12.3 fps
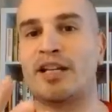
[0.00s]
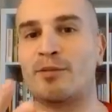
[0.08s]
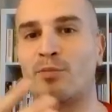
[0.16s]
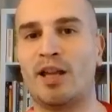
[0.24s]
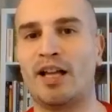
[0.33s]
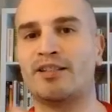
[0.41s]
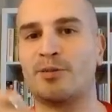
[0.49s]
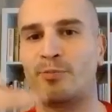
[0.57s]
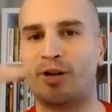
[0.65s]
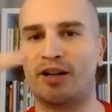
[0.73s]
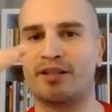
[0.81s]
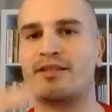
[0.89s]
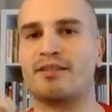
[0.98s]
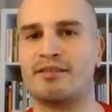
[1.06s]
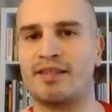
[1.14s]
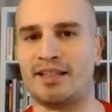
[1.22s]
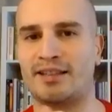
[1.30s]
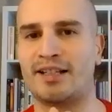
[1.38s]
many blind
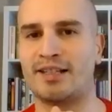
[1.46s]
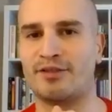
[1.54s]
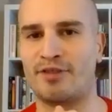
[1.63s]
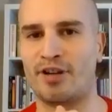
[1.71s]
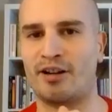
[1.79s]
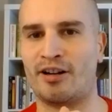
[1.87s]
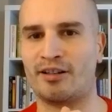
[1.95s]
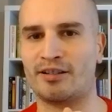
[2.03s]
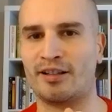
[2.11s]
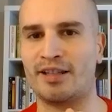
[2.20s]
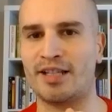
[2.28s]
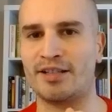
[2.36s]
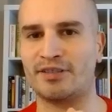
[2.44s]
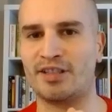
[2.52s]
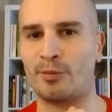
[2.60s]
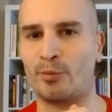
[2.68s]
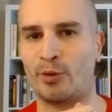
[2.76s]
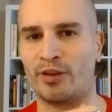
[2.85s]
spots that that it's very hard to lift mm-hmm.
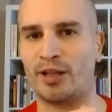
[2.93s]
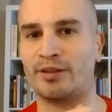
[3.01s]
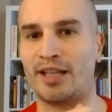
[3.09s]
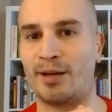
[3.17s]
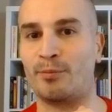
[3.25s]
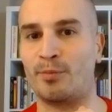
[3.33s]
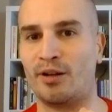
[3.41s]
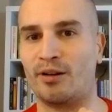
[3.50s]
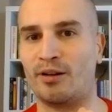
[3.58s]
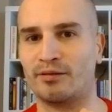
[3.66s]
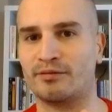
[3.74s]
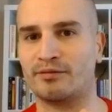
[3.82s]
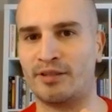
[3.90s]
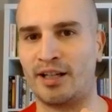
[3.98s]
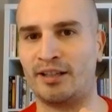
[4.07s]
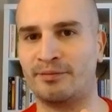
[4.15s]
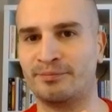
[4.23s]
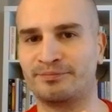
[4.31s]
up without that mirror
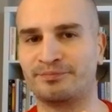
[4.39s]
right